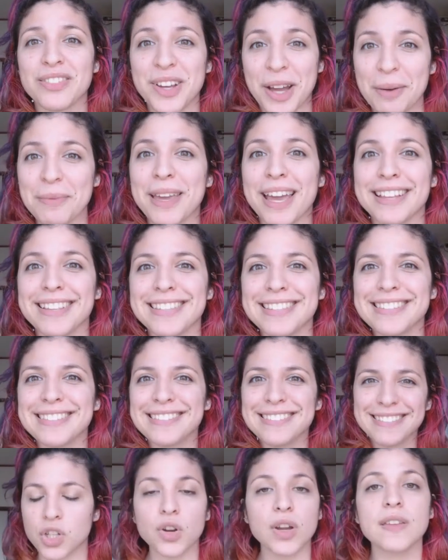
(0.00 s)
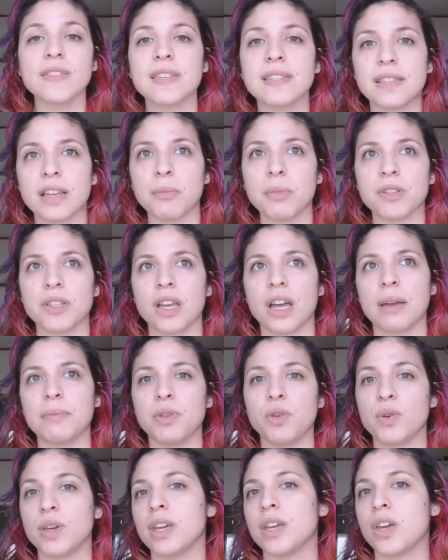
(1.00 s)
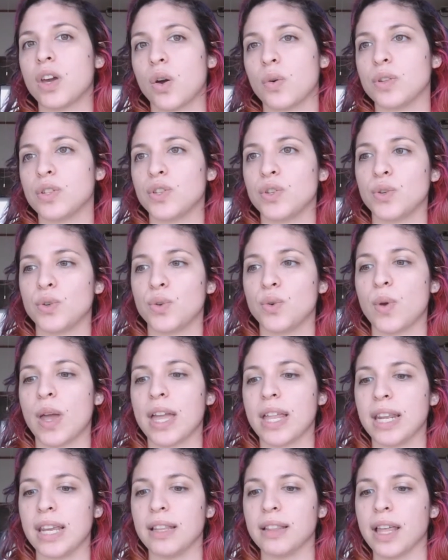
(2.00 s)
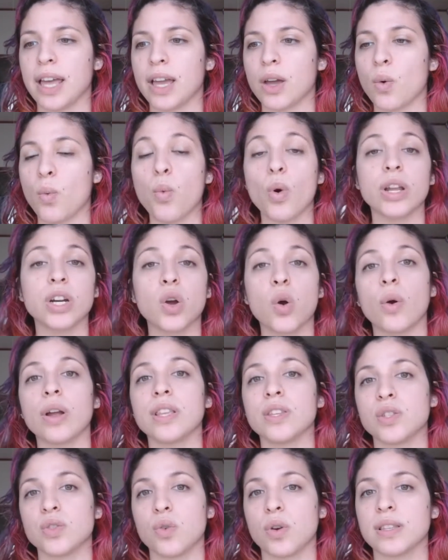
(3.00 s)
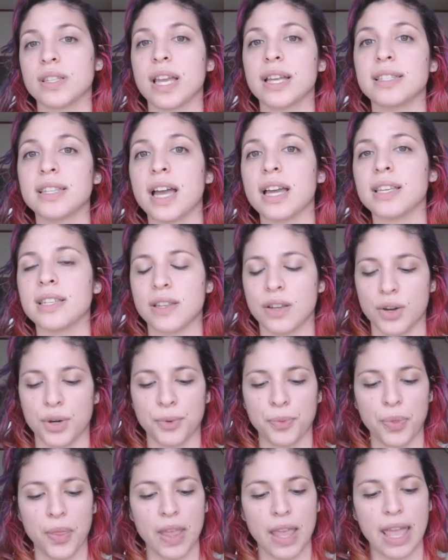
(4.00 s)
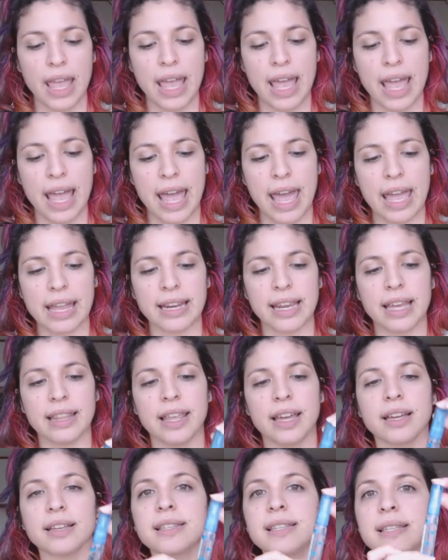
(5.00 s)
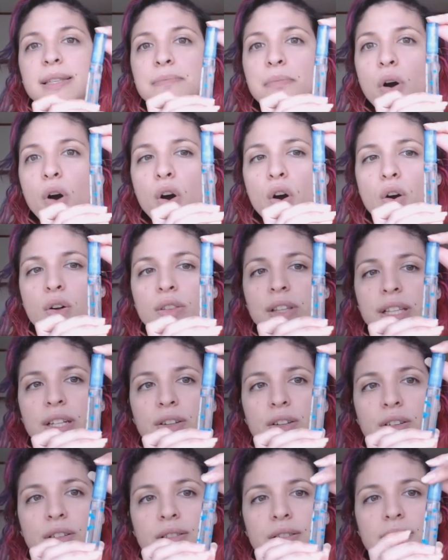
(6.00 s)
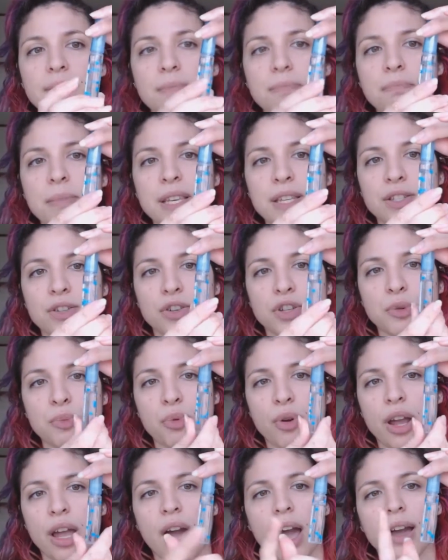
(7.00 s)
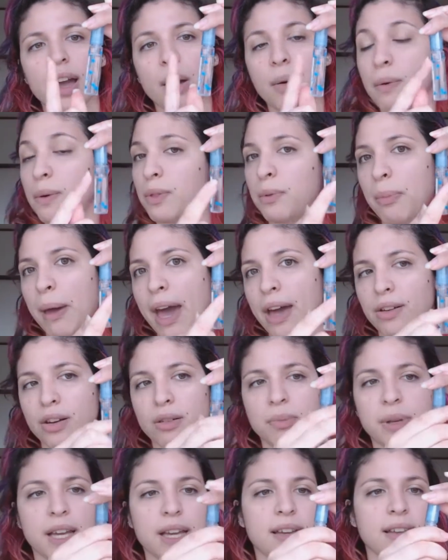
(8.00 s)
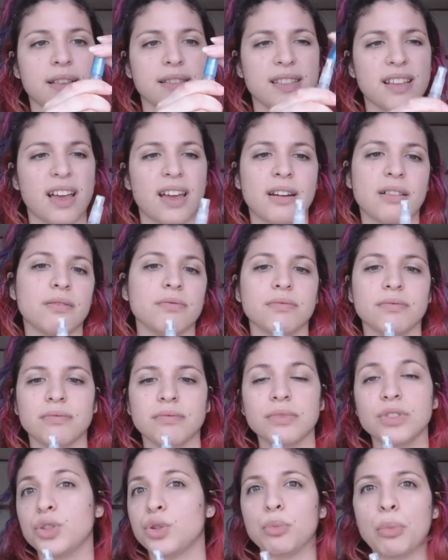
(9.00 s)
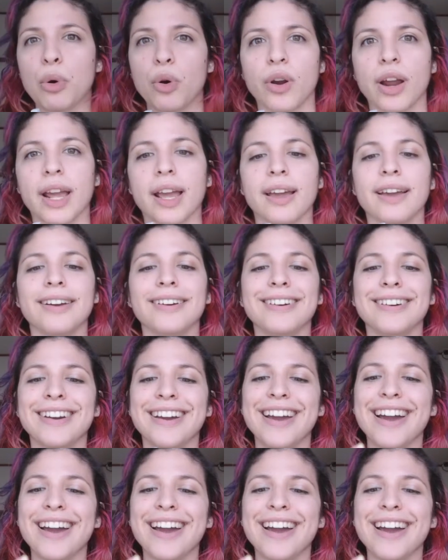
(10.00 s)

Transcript: you haven't come yet. During the summertime, you can go into any like one-coin stores like Daiso and get like a small little mister spray. I got one with a pattern because I don't do boring.